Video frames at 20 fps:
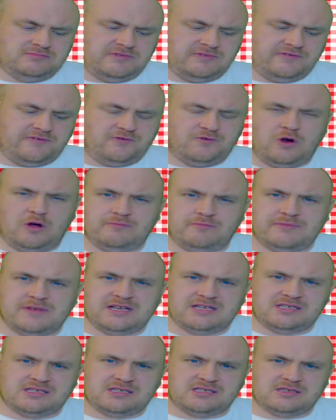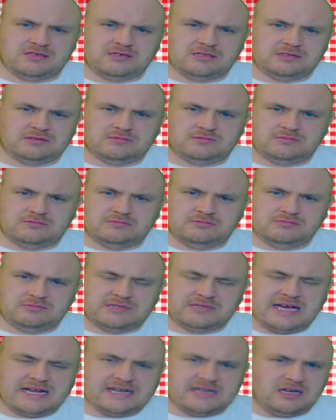from this. I'm
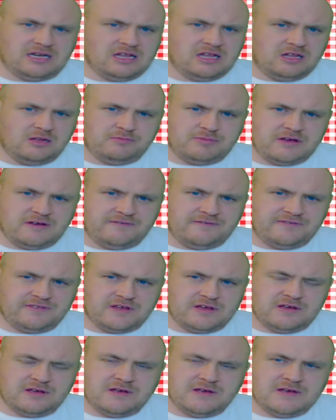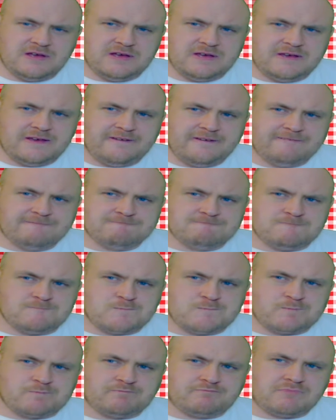getting a little bit of the
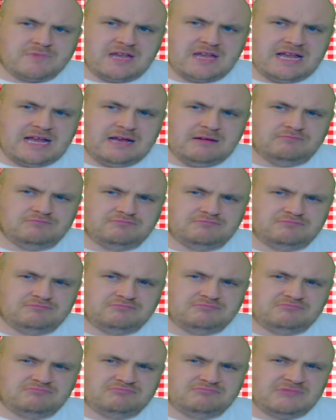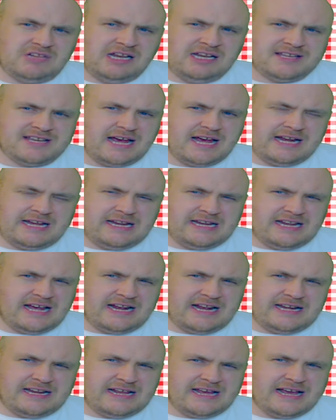a tiny
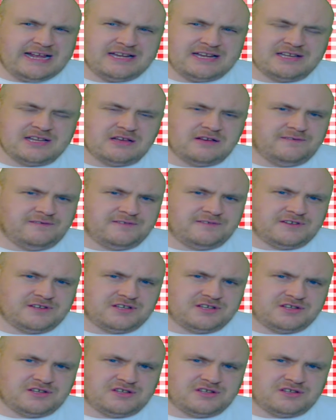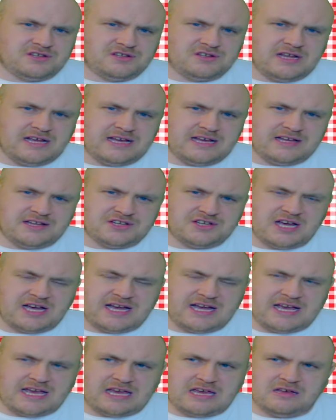hint of
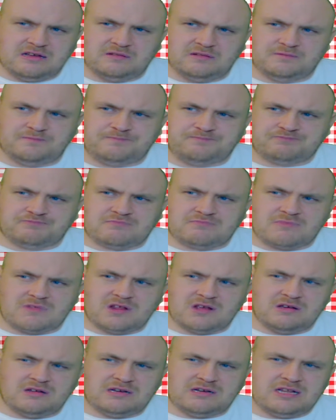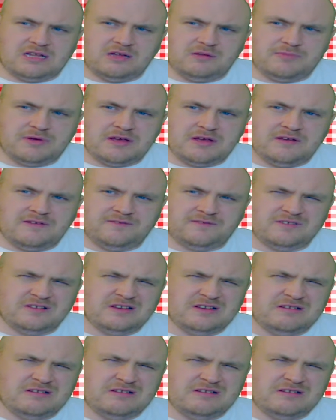chai, a little bit of